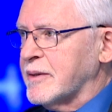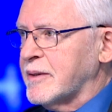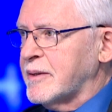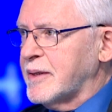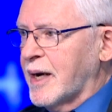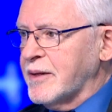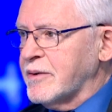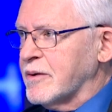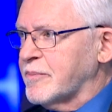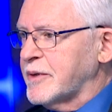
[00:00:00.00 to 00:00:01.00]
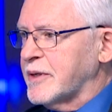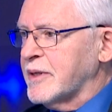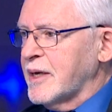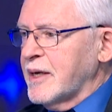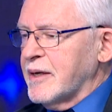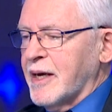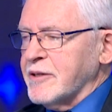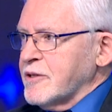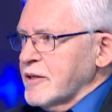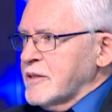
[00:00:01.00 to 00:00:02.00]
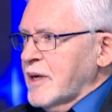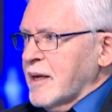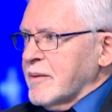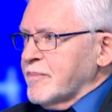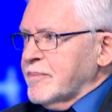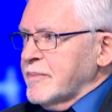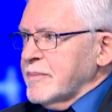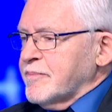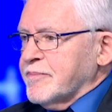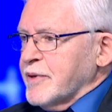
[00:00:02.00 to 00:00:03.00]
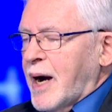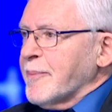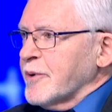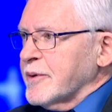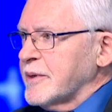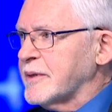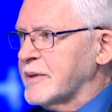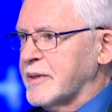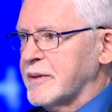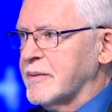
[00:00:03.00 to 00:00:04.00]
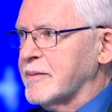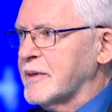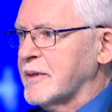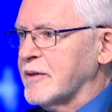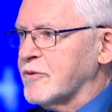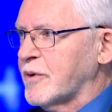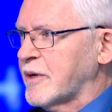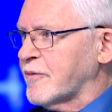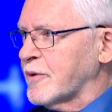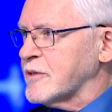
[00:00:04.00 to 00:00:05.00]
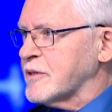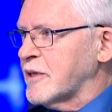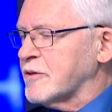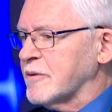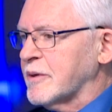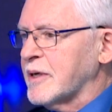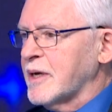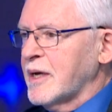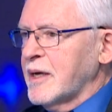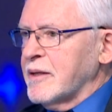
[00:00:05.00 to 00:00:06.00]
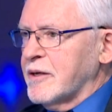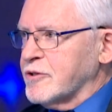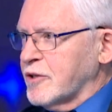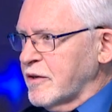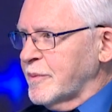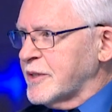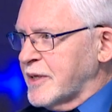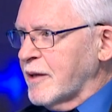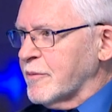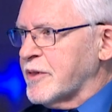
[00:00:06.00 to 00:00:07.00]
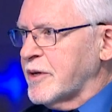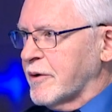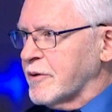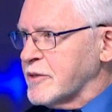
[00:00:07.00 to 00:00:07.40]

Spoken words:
non-European. And that's just not proper in the 21st century. This should have been dealt with years